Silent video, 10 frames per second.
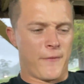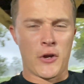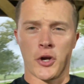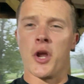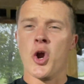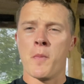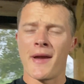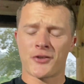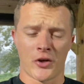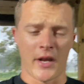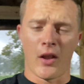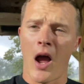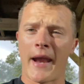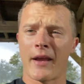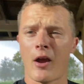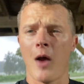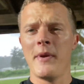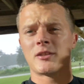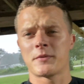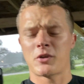you're new, make sure you like,
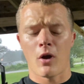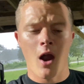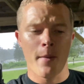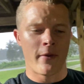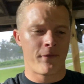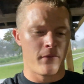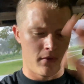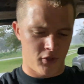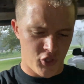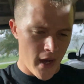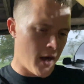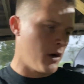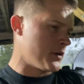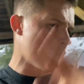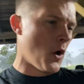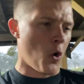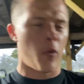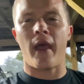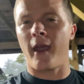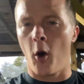comment, subscribe, share, do the whole
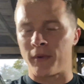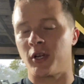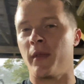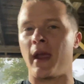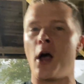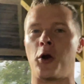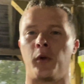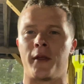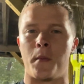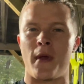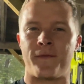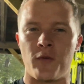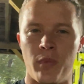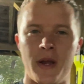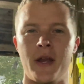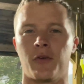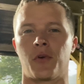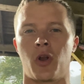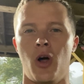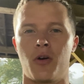thing. Help us on the algorithm. If you've been here
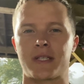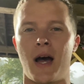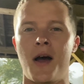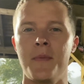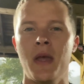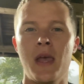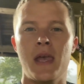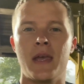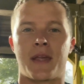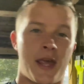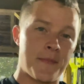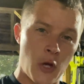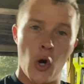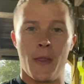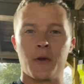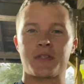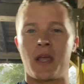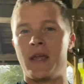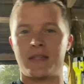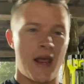for a long time, keep doing those
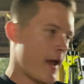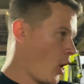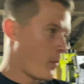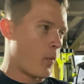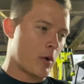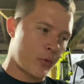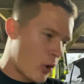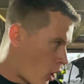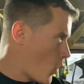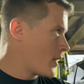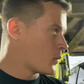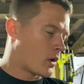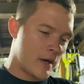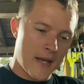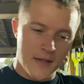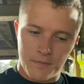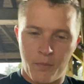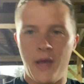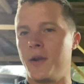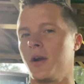things. They help. We're growing. We're getting
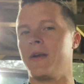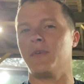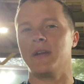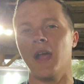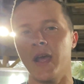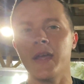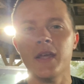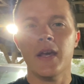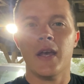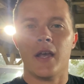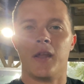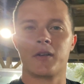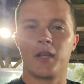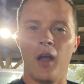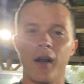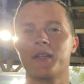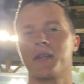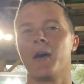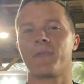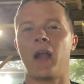better every day. There's a lot of
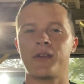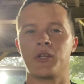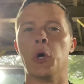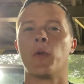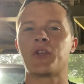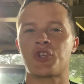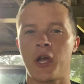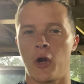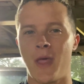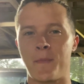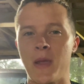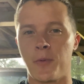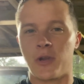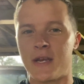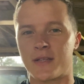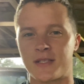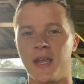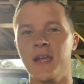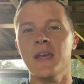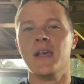stuff that I do on this channel that people need to
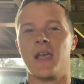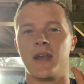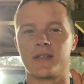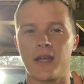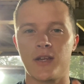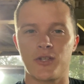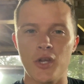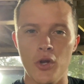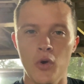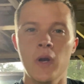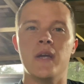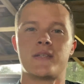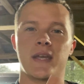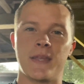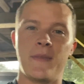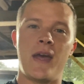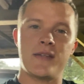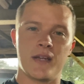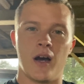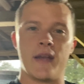see, and it takes you to get that
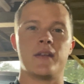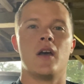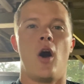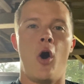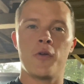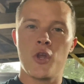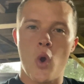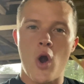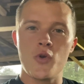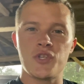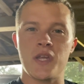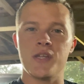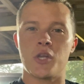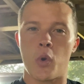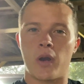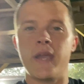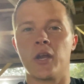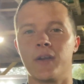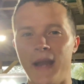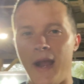done. All you OGs who are
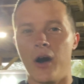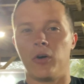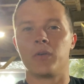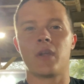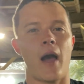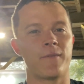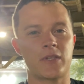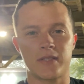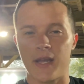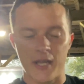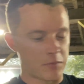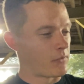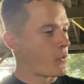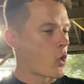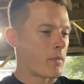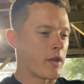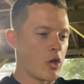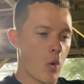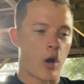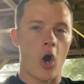here now, I've said this before, but
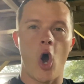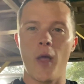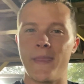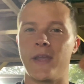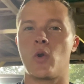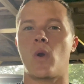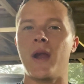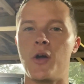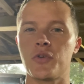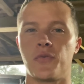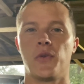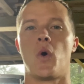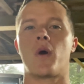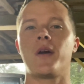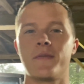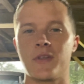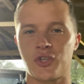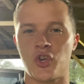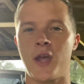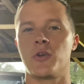you are on the ground floor of
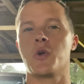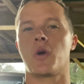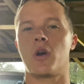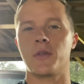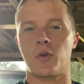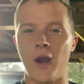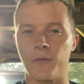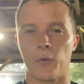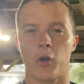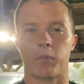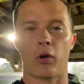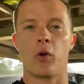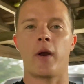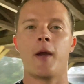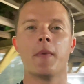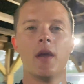this channel. You are on the ground floor of the program.